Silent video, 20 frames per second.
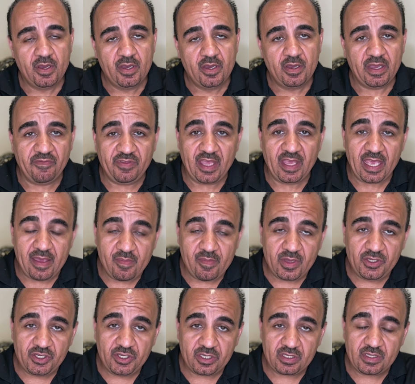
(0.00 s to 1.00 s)
If the
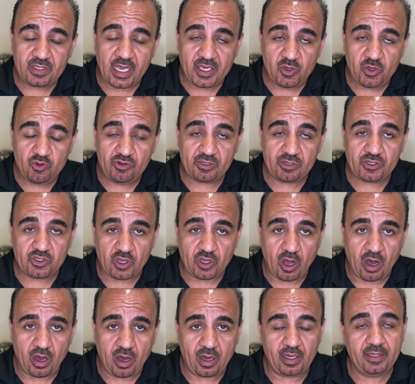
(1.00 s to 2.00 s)
images that you just
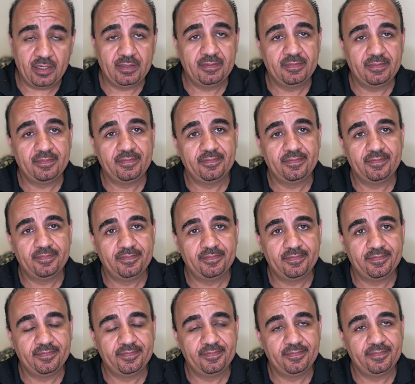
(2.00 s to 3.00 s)
saw
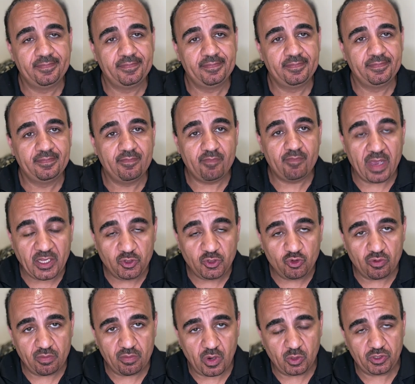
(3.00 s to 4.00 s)
made you
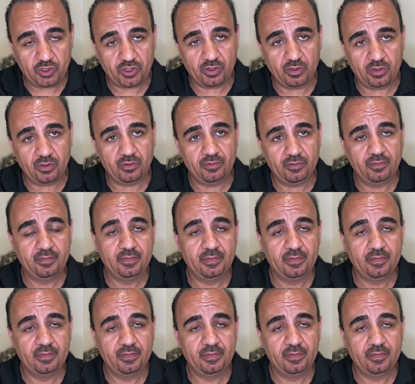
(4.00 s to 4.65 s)
emotional,